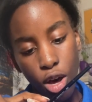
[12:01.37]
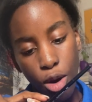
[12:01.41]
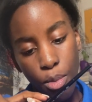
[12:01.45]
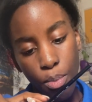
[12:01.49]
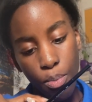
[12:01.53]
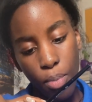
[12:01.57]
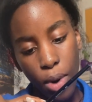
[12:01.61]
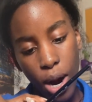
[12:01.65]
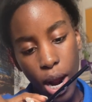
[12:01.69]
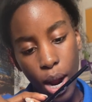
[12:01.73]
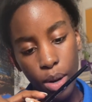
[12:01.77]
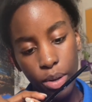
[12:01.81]

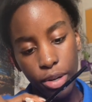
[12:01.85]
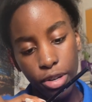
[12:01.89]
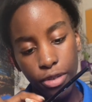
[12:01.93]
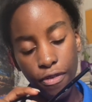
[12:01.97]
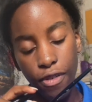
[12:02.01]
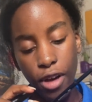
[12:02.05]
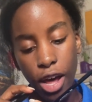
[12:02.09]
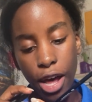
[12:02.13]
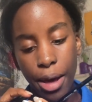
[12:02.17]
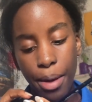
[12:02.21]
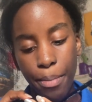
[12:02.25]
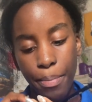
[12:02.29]
brow
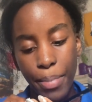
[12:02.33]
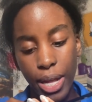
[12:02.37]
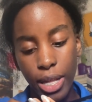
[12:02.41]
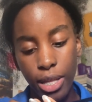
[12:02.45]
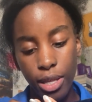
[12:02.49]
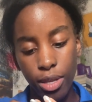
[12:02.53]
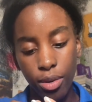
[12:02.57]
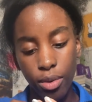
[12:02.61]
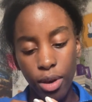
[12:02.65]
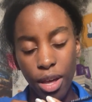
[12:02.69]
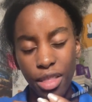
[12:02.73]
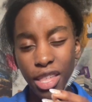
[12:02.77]
define
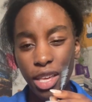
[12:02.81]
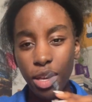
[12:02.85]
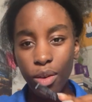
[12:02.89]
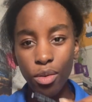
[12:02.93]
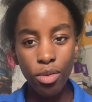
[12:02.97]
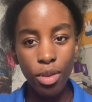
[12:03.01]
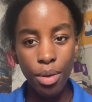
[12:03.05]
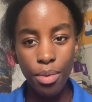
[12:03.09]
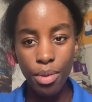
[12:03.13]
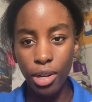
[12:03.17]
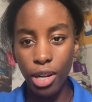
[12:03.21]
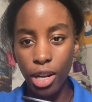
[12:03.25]
pencil. I think it was
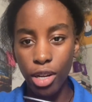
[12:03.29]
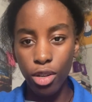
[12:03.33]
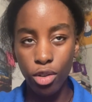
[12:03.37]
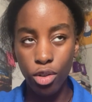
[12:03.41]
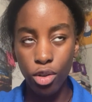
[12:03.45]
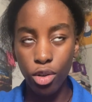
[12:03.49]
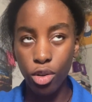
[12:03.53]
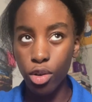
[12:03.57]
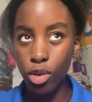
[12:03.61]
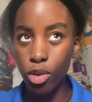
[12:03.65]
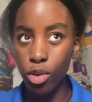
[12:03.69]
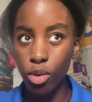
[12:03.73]
something like
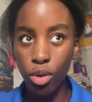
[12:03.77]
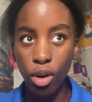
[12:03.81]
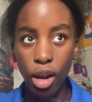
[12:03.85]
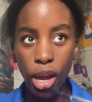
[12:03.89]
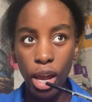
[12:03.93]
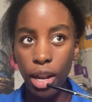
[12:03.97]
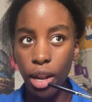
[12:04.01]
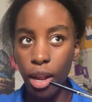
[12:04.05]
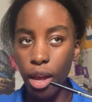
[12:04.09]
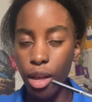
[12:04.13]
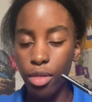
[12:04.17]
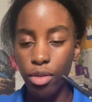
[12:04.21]

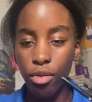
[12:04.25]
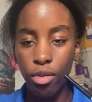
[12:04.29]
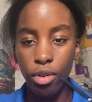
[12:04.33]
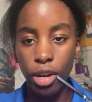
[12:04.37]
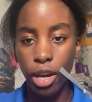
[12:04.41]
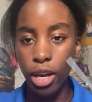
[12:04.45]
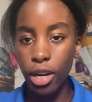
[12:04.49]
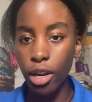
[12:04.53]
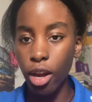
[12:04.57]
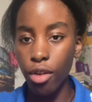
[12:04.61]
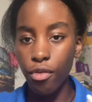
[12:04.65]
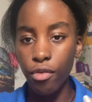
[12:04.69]
$2.99,
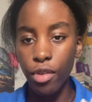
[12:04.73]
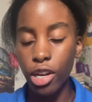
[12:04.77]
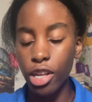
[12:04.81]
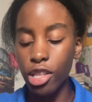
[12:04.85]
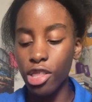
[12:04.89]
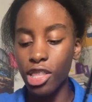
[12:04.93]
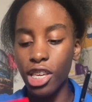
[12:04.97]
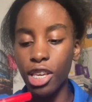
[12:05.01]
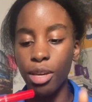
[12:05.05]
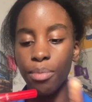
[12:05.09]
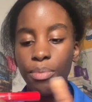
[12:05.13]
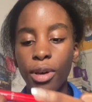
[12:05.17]
$3.99, really
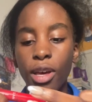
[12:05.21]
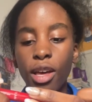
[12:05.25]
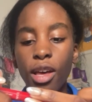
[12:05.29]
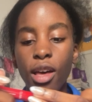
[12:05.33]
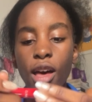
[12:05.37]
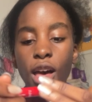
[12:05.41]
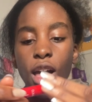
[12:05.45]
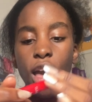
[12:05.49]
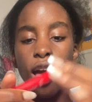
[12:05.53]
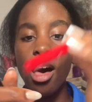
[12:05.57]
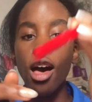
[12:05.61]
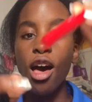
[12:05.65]
cheap.
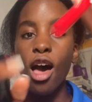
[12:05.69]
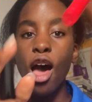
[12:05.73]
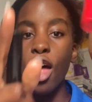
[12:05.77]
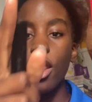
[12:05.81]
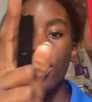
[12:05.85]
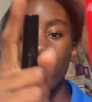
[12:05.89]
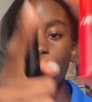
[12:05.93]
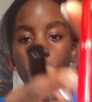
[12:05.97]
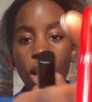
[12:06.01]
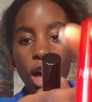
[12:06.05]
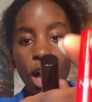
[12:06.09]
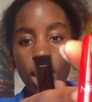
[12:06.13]

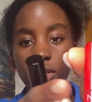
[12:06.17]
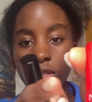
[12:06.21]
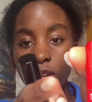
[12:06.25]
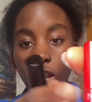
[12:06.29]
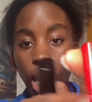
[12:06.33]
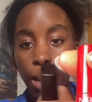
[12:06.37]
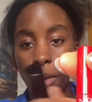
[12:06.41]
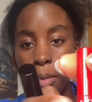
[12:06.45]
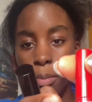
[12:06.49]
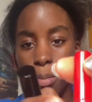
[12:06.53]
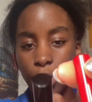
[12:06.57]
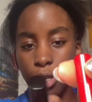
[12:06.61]
NARS
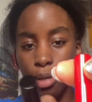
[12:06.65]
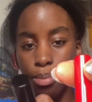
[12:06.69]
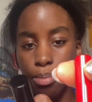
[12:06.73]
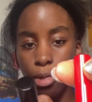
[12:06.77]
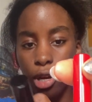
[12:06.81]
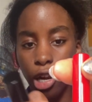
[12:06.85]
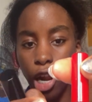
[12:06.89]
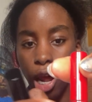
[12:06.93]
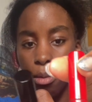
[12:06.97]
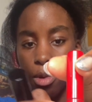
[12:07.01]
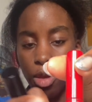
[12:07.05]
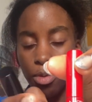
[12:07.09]
climate
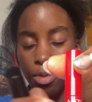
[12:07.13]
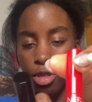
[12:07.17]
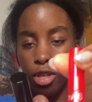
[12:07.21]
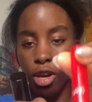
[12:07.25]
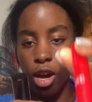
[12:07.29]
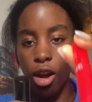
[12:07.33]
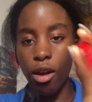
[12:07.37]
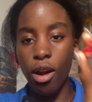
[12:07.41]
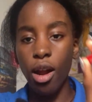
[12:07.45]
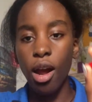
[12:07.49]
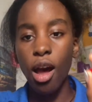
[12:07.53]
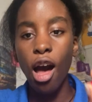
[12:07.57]

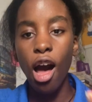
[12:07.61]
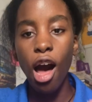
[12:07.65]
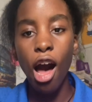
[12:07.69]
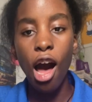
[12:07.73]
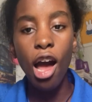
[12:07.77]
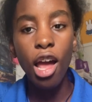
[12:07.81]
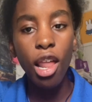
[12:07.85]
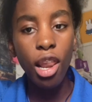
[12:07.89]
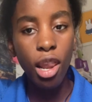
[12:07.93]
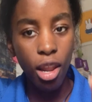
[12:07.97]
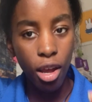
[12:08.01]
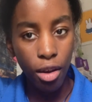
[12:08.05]
mascara.
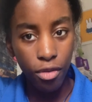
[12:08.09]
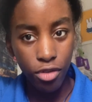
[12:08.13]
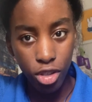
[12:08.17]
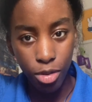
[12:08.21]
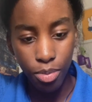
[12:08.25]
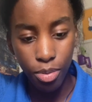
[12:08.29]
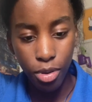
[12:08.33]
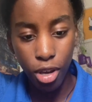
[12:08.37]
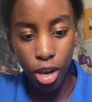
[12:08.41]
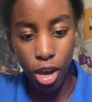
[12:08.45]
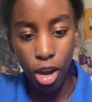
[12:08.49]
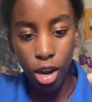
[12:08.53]
I love this
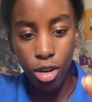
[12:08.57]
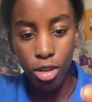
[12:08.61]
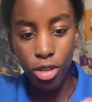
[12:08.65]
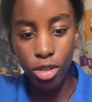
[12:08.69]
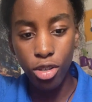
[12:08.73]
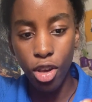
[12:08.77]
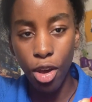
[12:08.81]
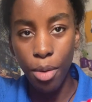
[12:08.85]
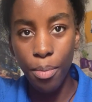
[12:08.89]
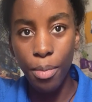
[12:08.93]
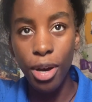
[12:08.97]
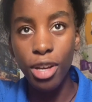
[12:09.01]
mascara
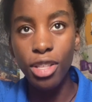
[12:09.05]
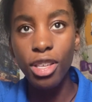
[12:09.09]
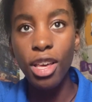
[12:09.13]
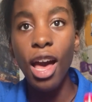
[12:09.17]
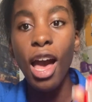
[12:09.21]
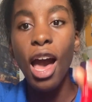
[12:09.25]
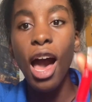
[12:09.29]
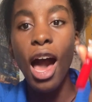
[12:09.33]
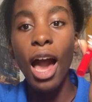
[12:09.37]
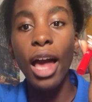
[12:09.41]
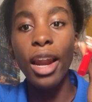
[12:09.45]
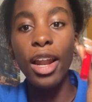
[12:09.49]
so much,
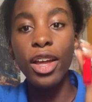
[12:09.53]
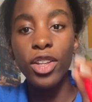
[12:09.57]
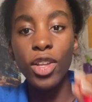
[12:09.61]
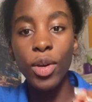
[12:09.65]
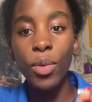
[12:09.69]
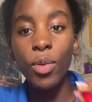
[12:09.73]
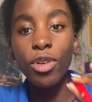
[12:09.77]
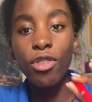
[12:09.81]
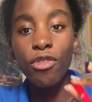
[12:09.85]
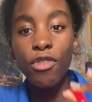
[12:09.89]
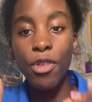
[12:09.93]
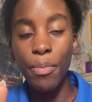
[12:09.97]
and I do
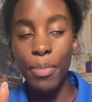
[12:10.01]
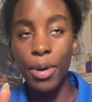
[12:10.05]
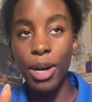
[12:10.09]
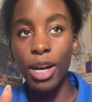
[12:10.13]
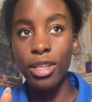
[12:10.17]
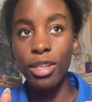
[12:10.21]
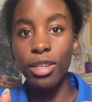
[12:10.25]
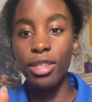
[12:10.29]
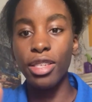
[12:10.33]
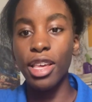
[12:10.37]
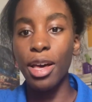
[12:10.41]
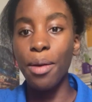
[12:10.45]
want to
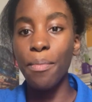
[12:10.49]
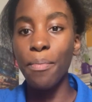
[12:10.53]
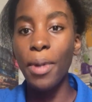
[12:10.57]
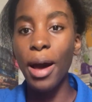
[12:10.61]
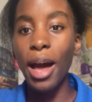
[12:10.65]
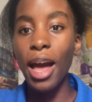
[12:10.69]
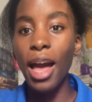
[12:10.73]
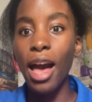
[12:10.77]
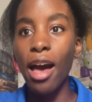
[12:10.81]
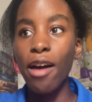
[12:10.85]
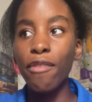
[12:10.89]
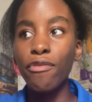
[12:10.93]
repurchase it, but
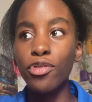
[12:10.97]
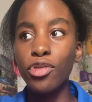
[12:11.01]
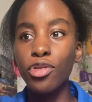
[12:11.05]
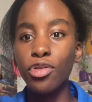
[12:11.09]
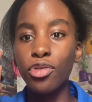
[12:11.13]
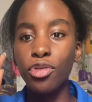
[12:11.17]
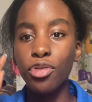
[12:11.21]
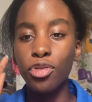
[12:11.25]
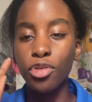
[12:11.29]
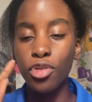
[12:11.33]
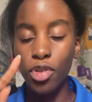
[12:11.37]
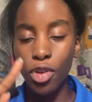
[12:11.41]
I have
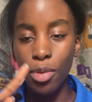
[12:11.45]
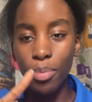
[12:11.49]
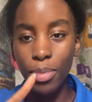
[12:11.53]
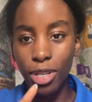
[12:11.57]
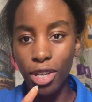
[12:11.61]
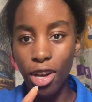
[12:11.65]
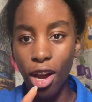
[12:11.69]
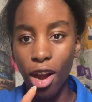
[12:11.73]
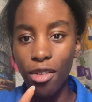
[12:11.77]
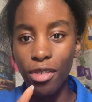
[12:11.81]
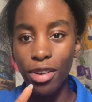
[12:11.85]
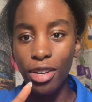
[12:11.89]
two
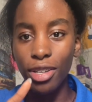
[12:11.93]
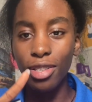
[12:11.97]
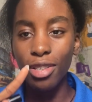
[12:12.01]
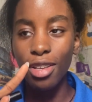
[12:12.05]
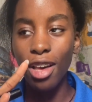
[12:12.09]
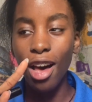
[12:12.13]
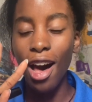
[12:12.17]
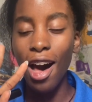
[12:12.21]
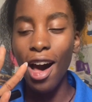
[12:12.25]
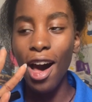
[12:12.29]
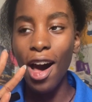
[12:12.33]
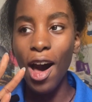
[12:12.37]
mascaras
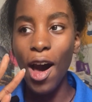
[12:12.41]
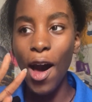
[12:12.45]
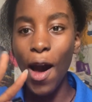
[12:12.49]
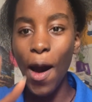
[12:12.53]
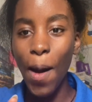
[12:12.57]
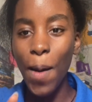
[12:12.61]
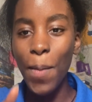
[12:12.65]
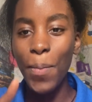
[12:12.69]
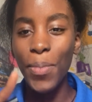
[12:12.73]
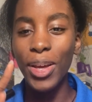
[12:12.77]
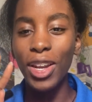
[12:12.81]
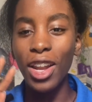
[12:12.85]

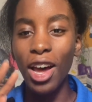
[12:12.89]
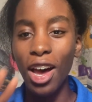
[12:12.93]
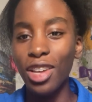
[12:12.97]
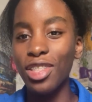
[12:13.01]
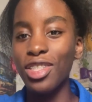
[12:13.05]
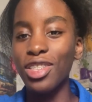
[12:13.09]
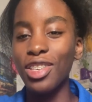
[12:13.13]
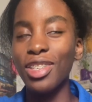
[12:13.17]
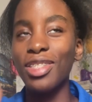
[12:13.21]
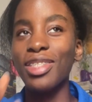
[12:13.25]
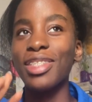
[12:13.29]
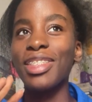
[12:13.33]
open,
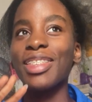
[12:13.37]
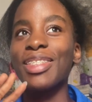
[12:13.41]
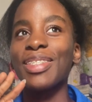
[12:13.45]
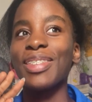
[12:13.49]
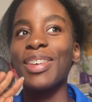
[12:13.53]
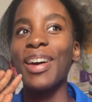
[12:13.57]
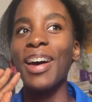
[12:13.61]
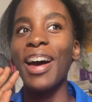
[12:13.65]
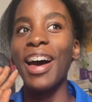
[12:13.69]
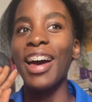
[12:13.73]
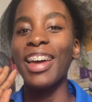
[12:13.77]
unused. So